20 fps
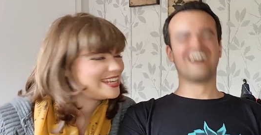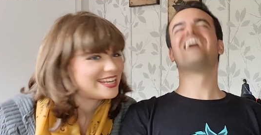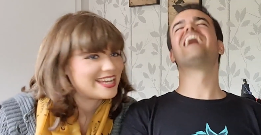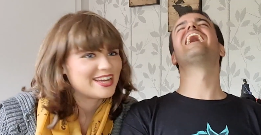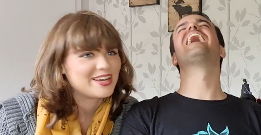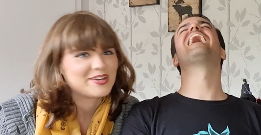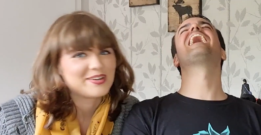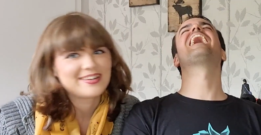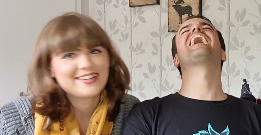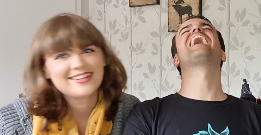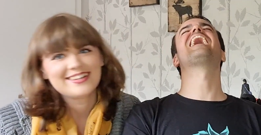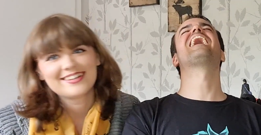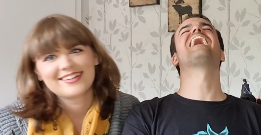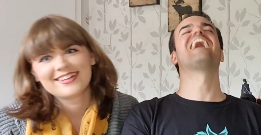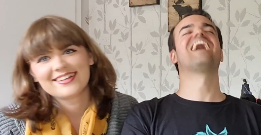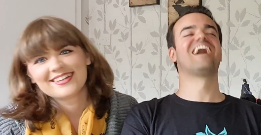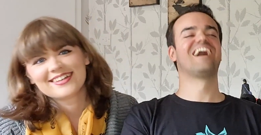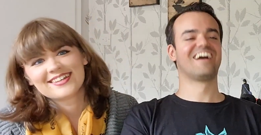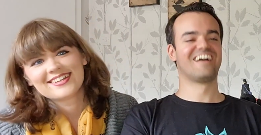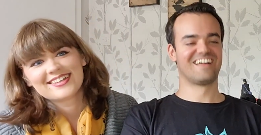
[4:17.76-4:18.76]
Speaker 1: now. I don't think
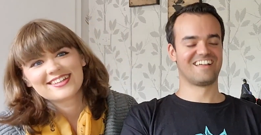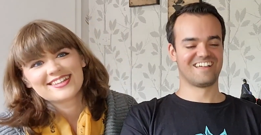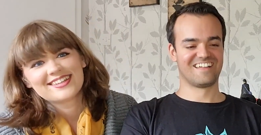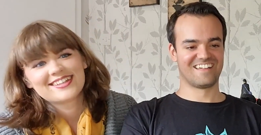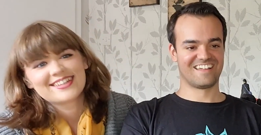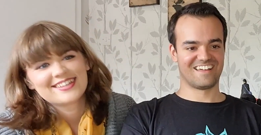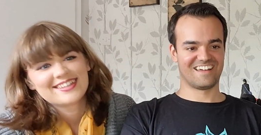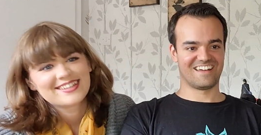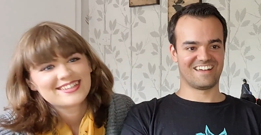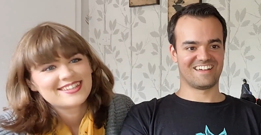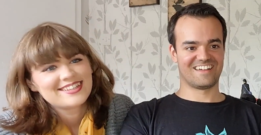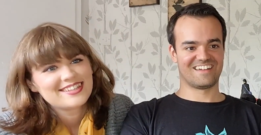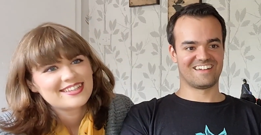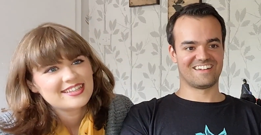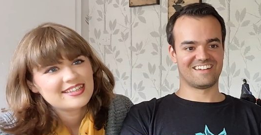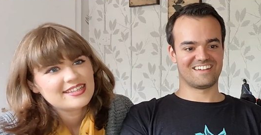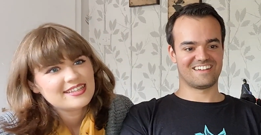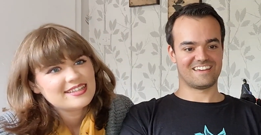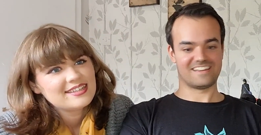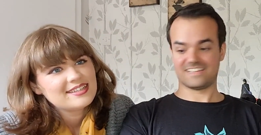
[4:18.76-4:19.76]
she knew about the other
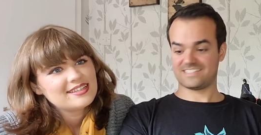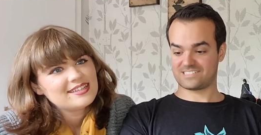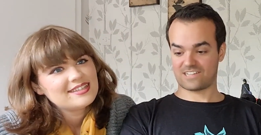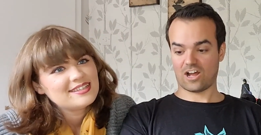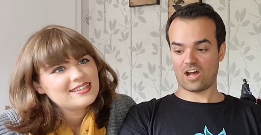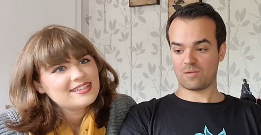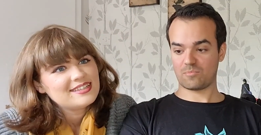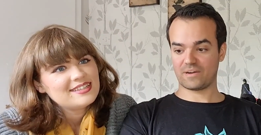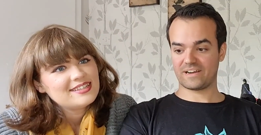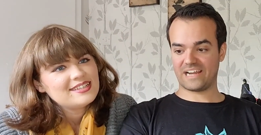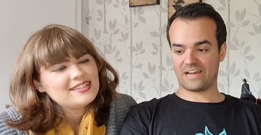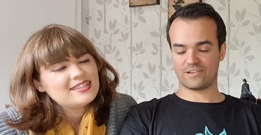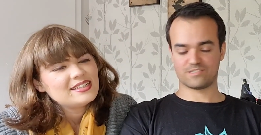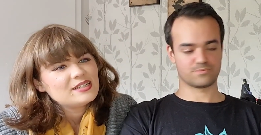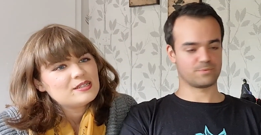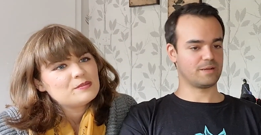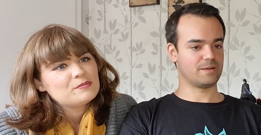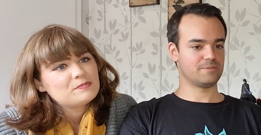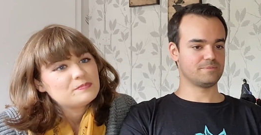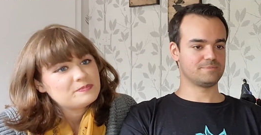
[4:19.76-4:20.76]
And he's calm right now as
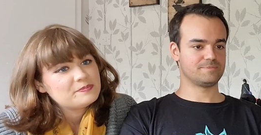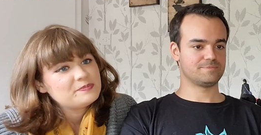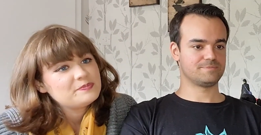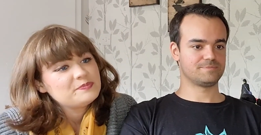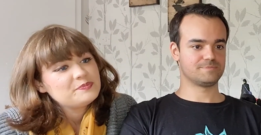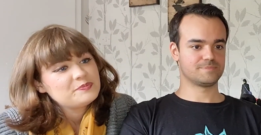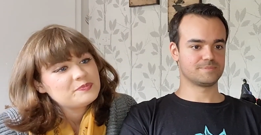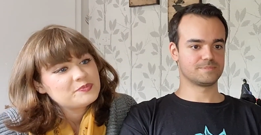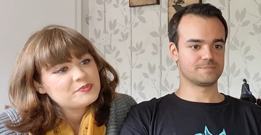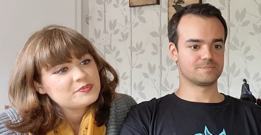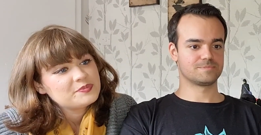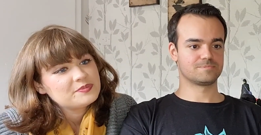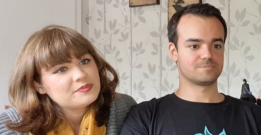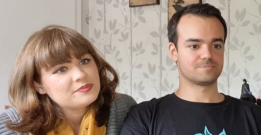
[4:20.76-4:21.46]
well. Mm.